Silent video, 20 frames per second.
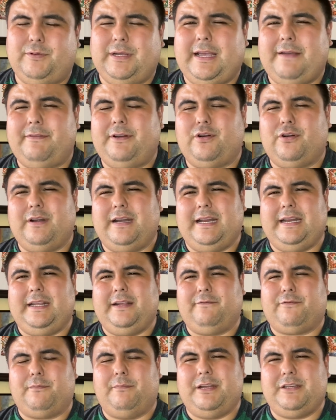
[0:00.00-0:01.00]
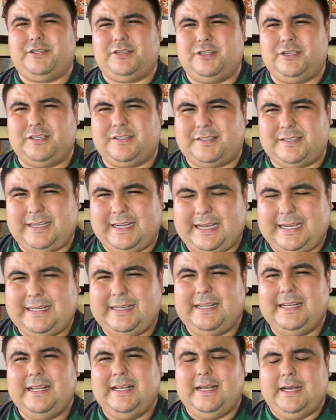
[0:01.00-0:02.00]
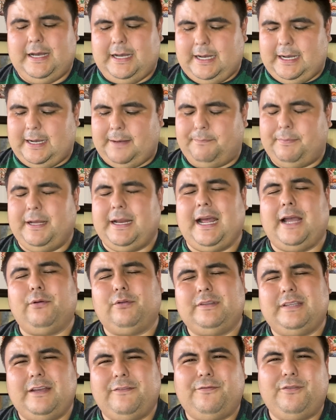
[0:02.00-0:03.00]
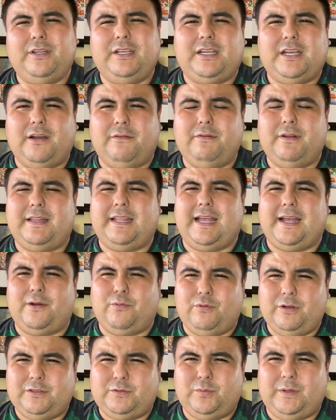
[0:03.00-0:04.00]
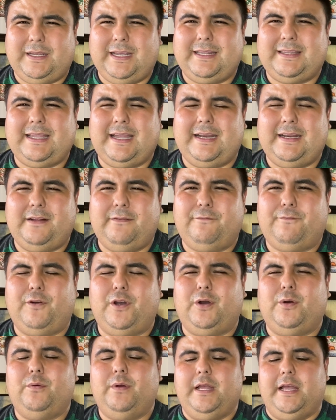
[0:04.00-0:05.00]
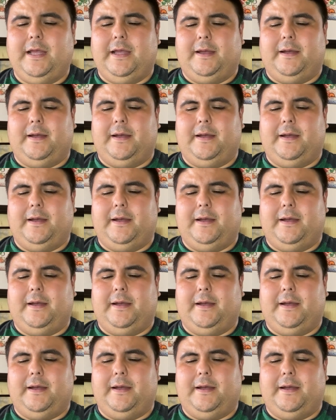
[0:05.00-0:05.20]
We haven't heard any information just yet, but I will definitely cover that once we get that info.